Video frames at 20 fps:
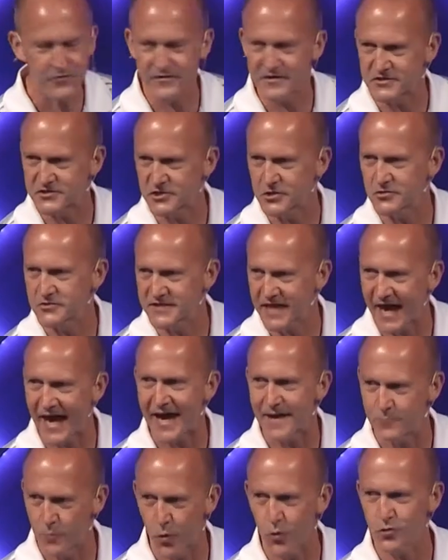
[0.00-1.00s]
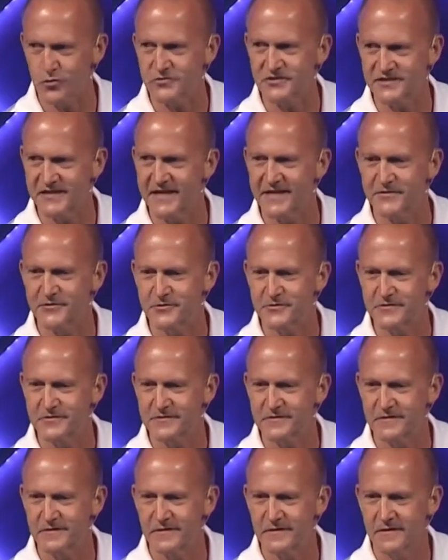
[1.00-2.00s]
that shows high moral standards?
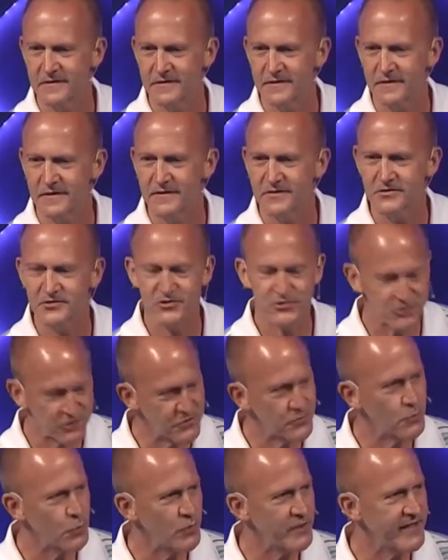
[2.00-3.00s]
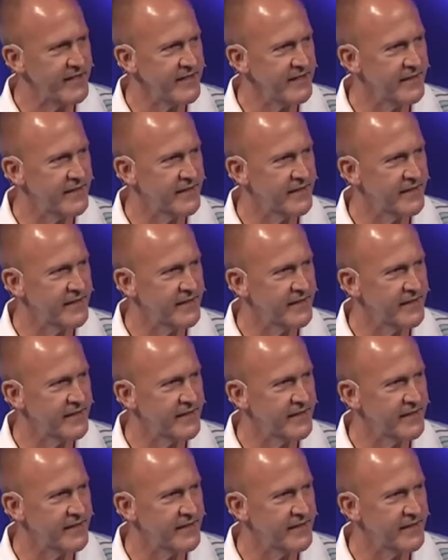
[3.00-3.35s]
Shouldn't we?